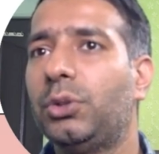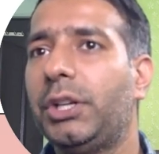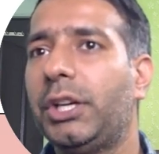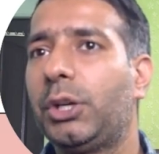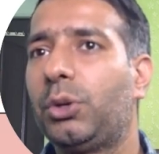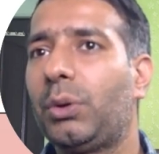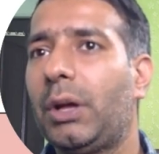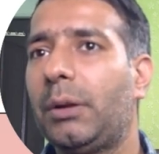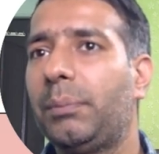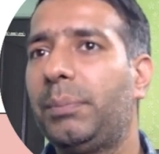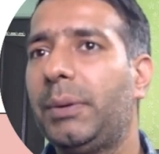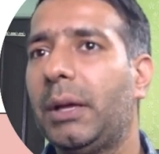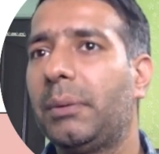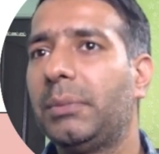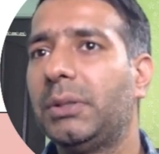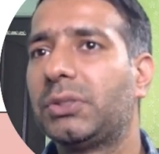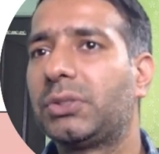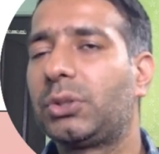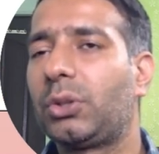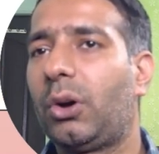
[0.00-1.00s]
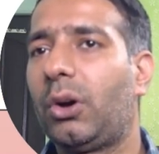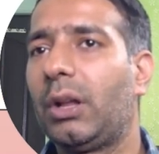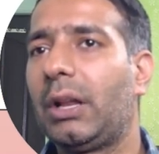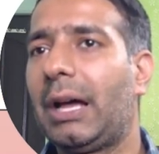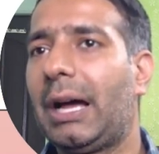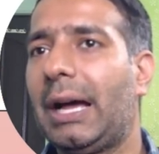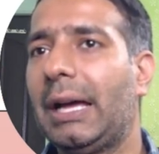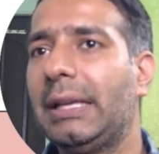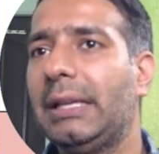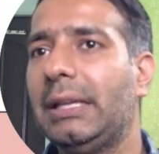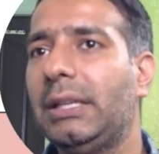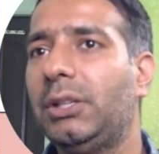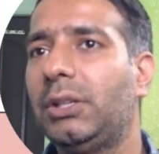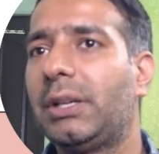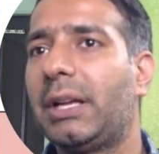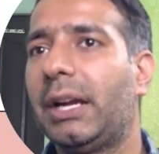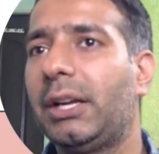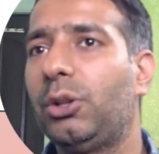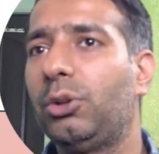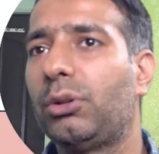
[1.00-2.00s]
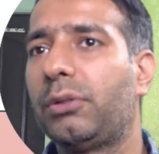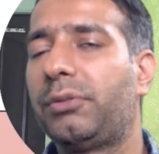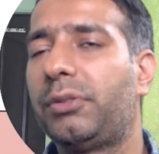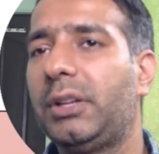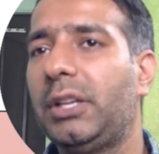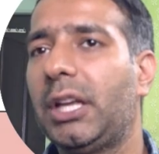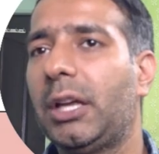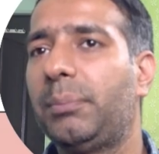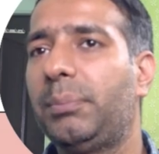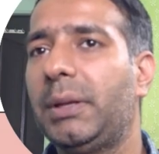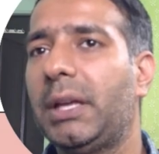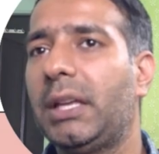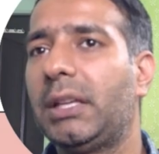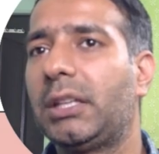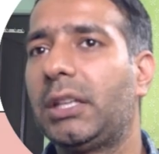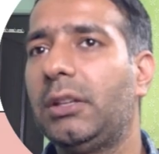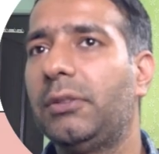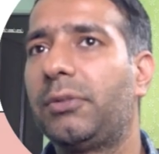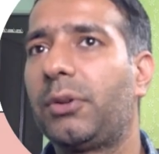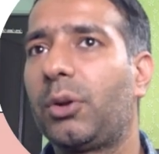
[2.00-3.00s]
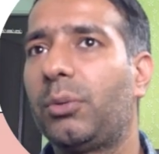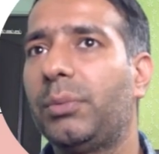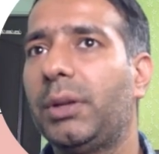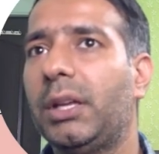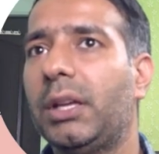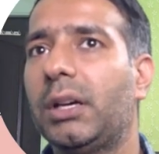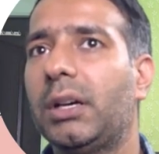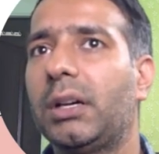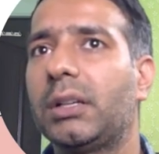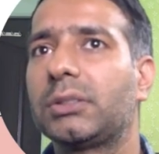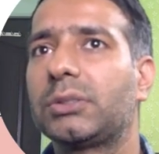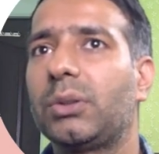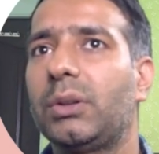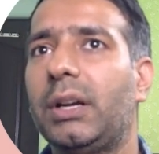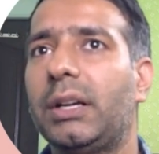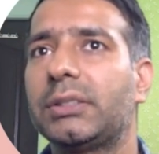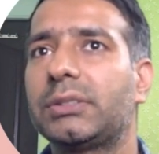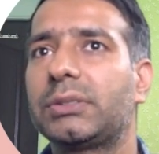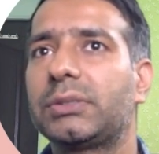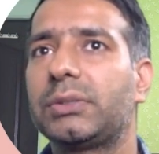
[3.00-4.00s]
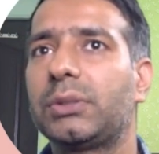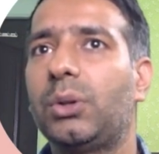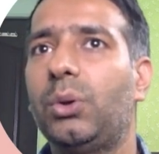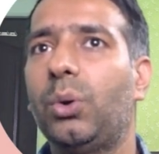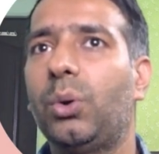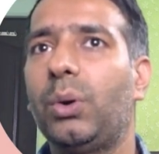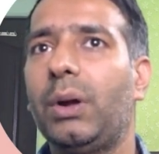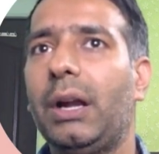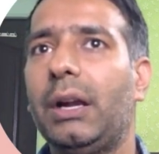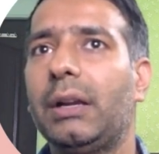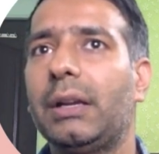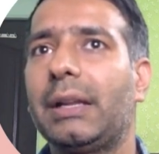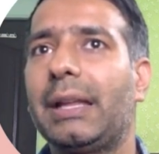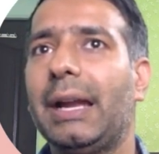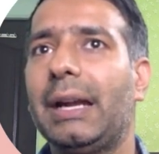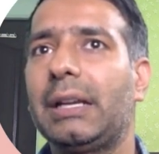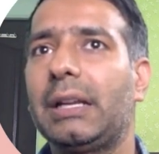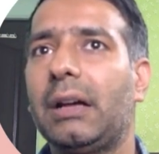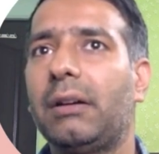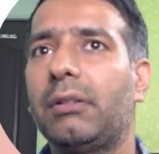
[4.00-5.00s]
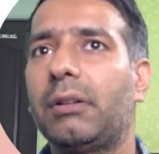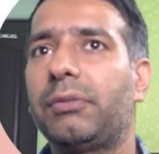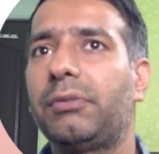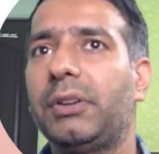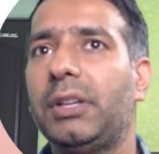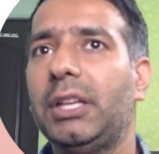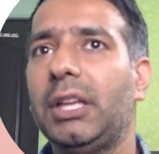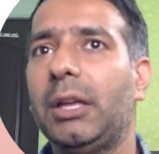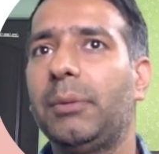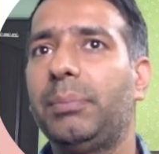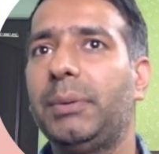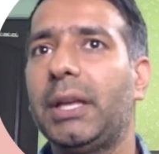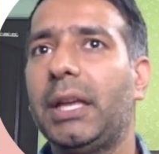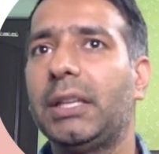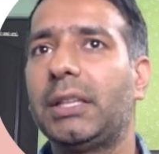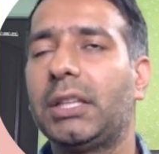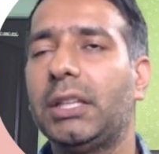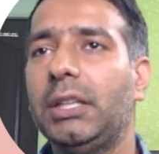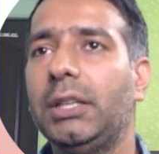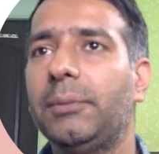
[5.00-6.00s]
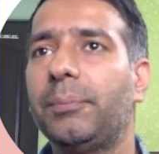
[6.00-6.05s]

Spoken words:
You need to npm install. I get your free API key from here. So let's go and get our free API